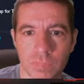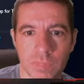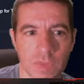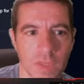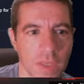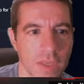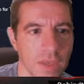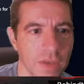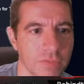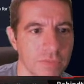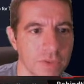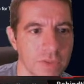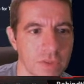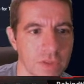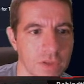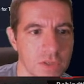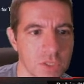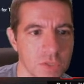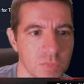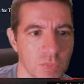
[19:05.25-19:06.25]
I have
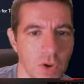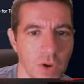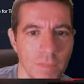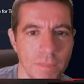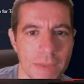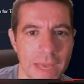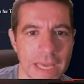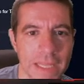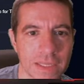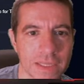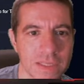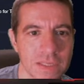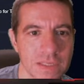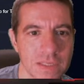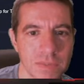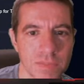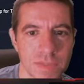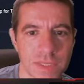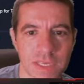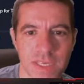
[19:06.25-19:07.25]
a small balance
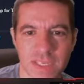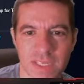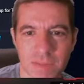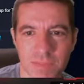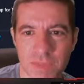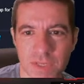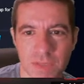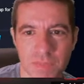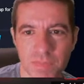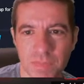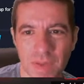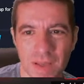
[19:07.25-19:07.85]
because I'm just